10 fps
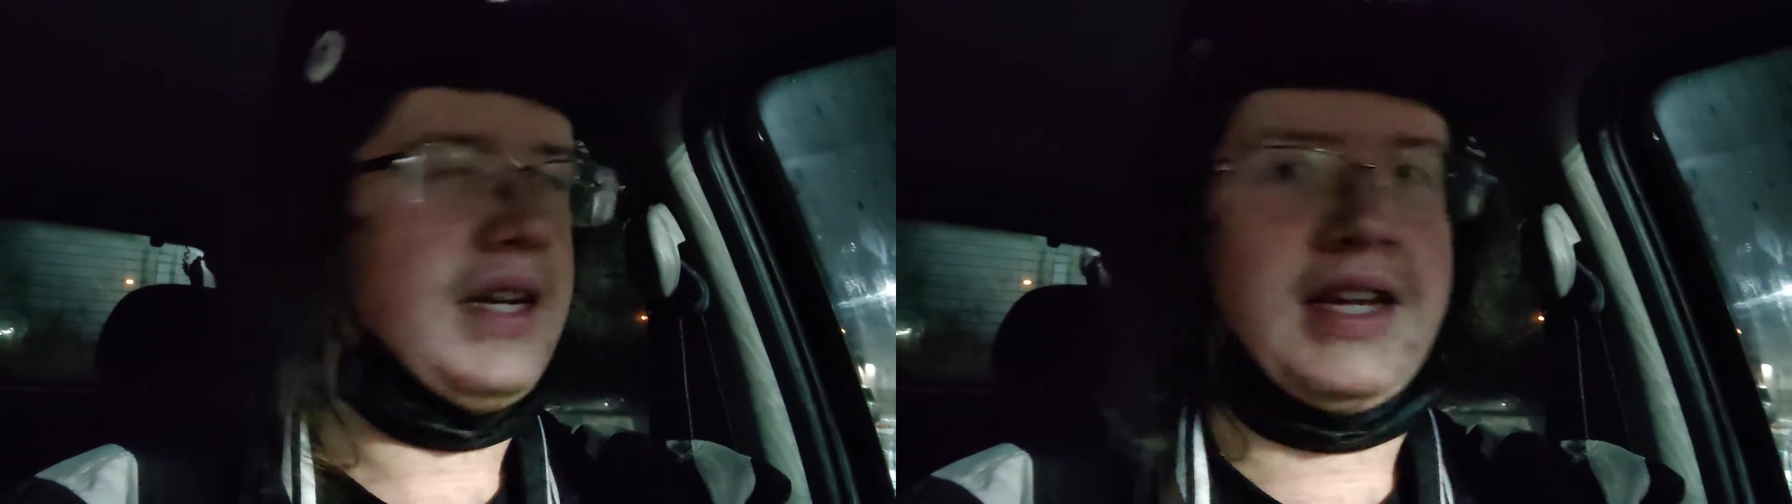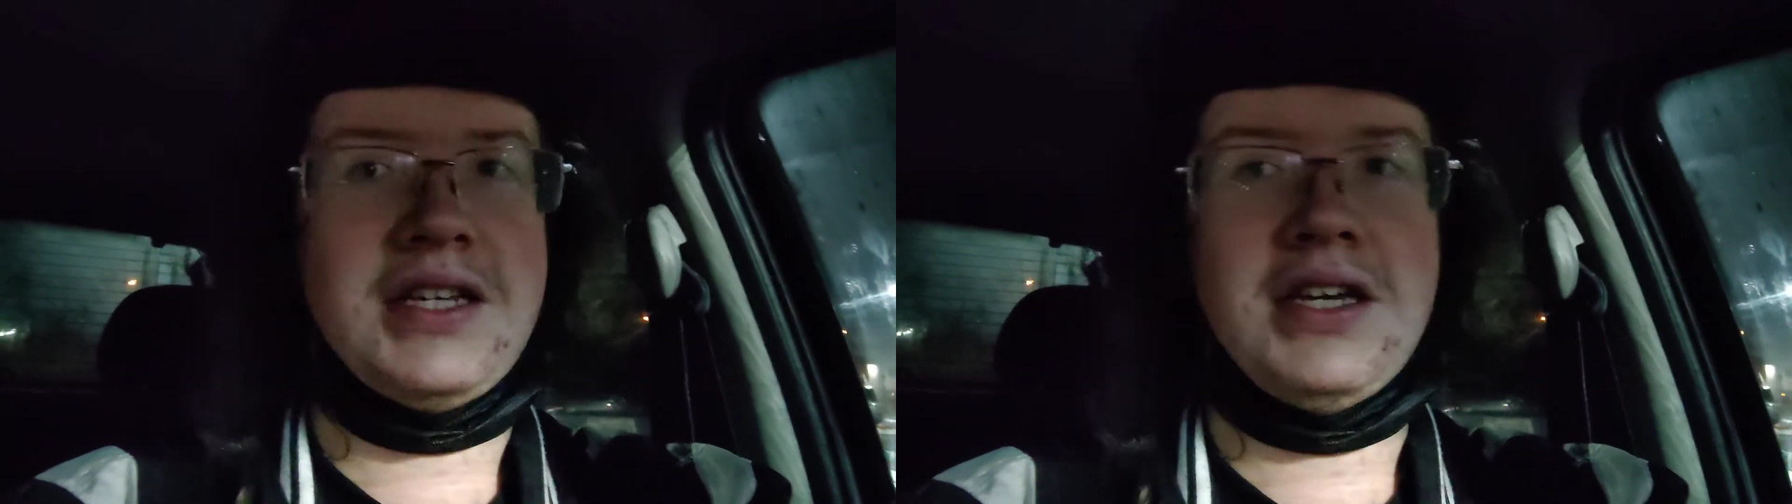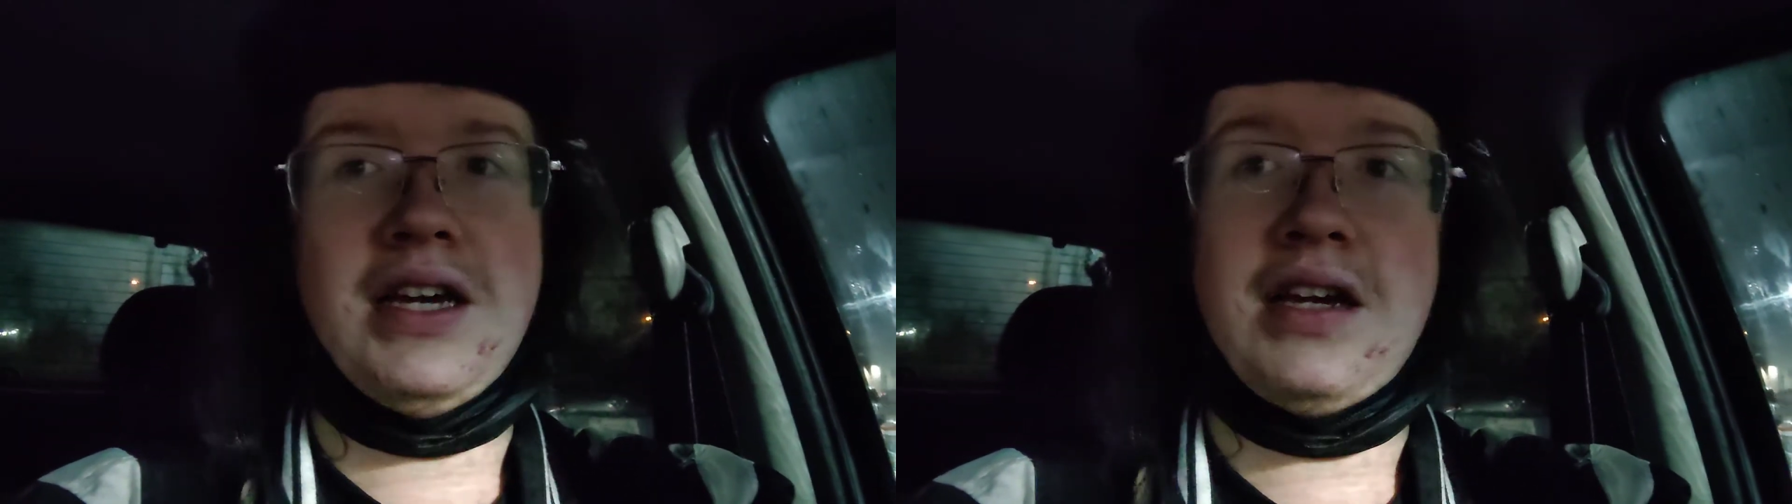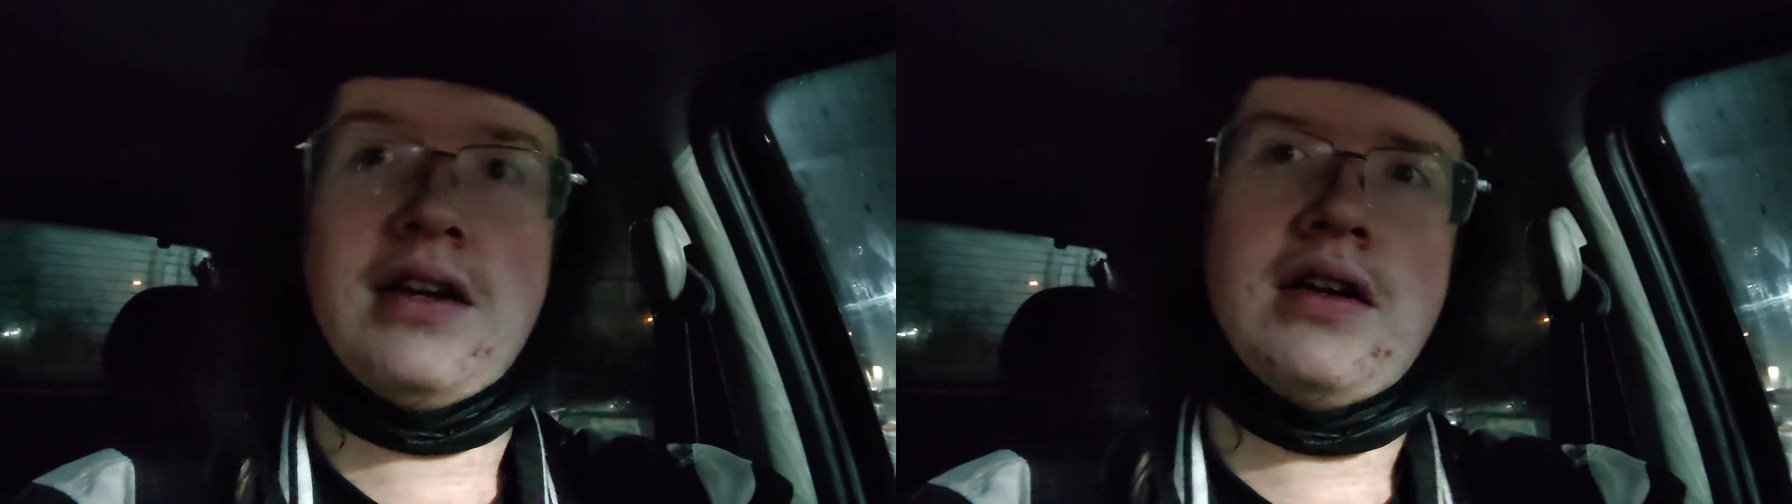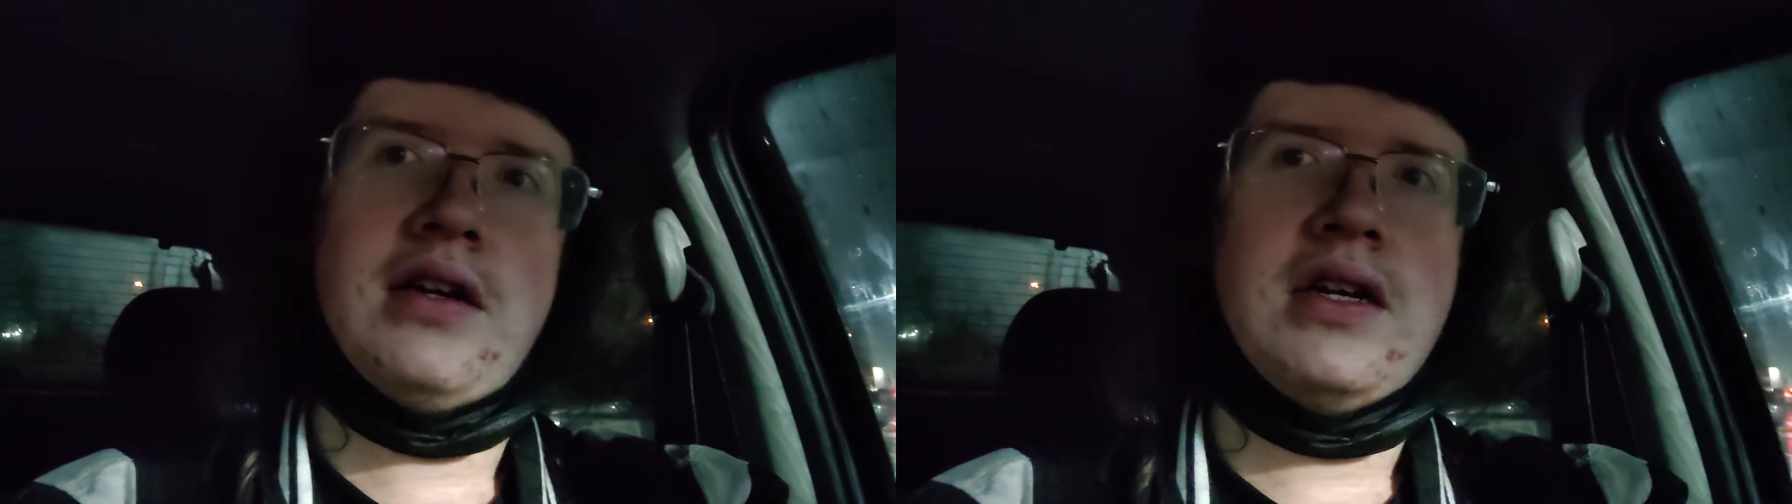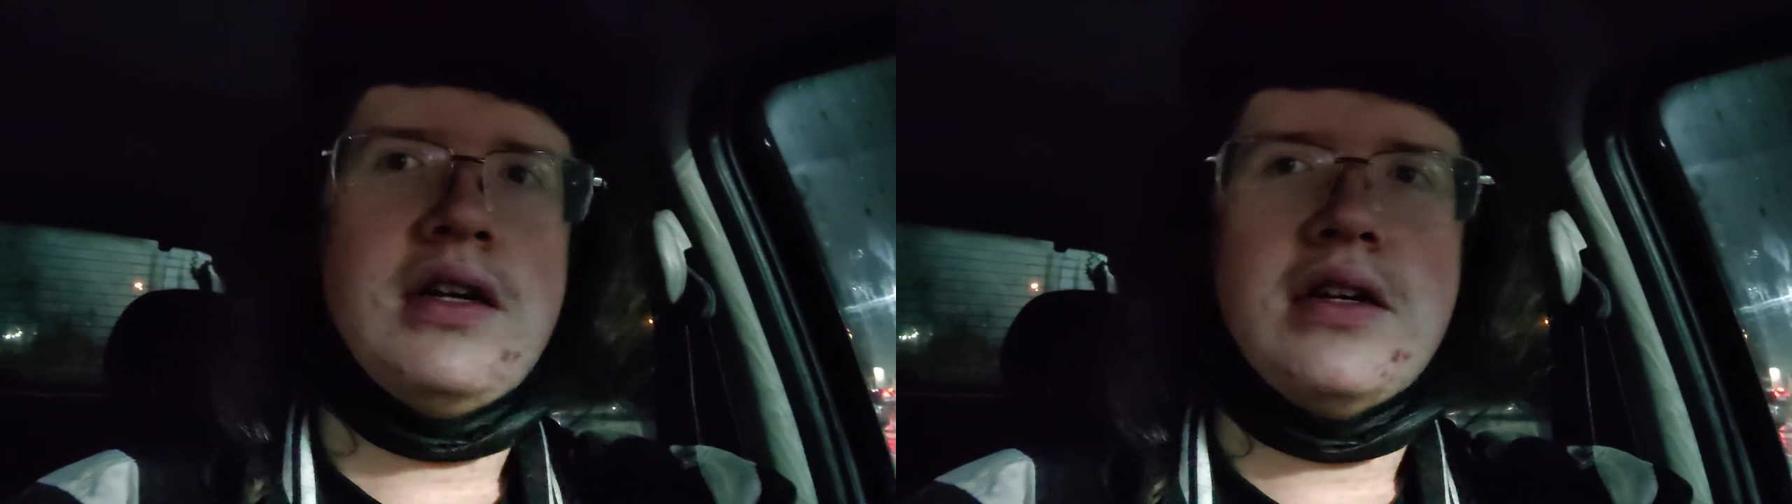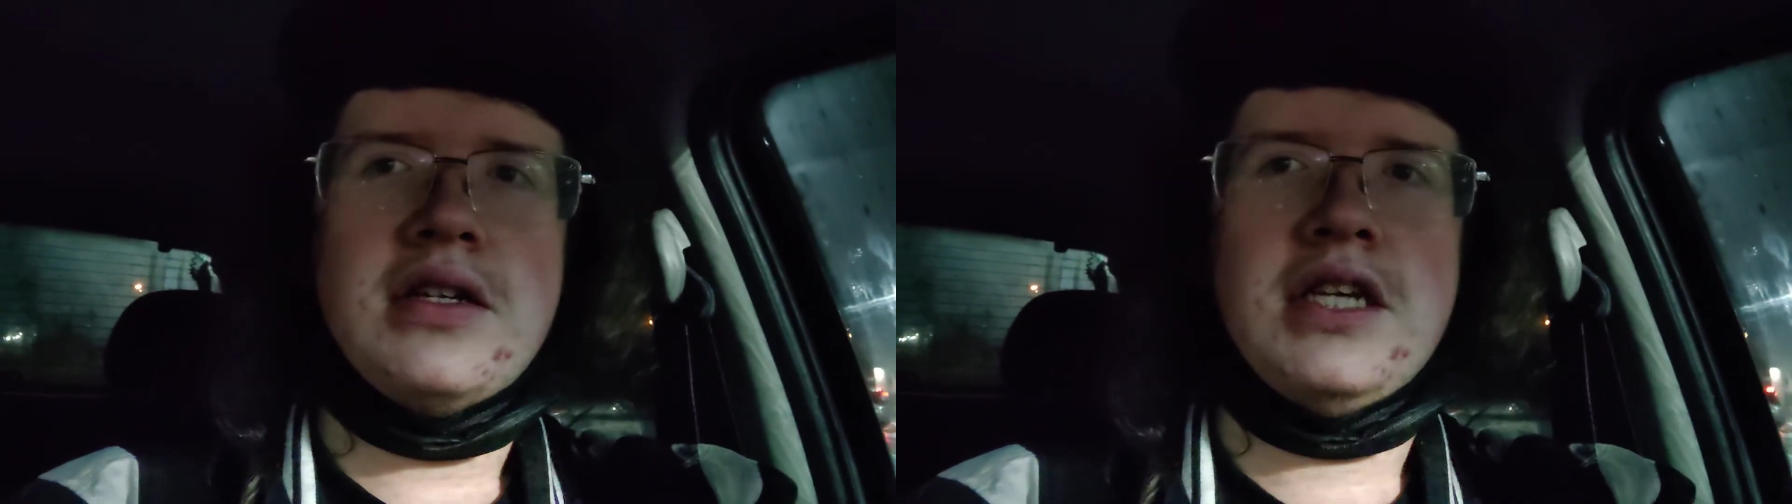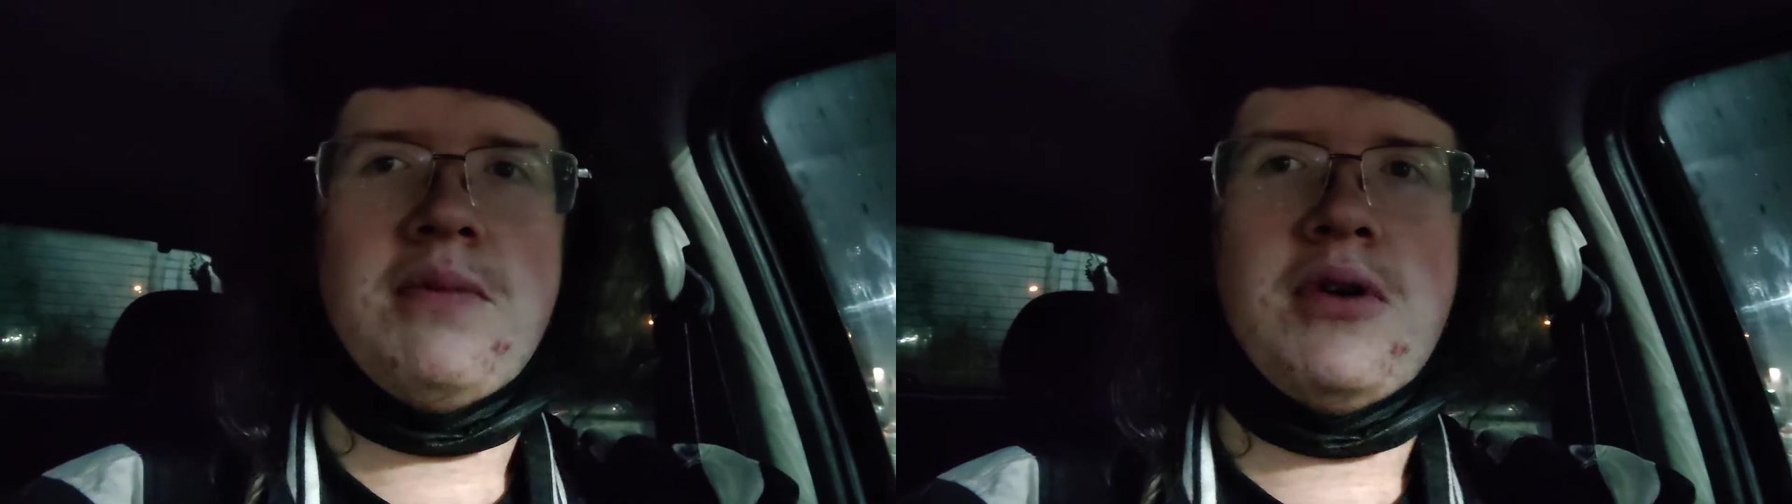guess a
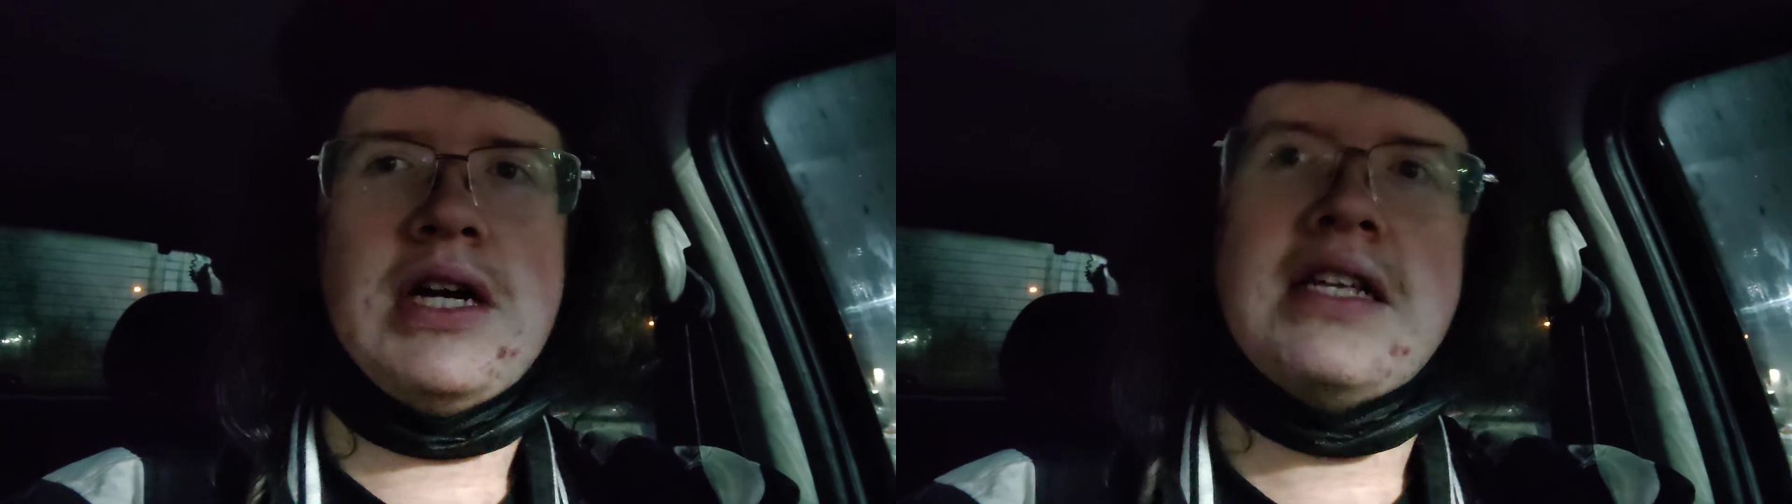Subway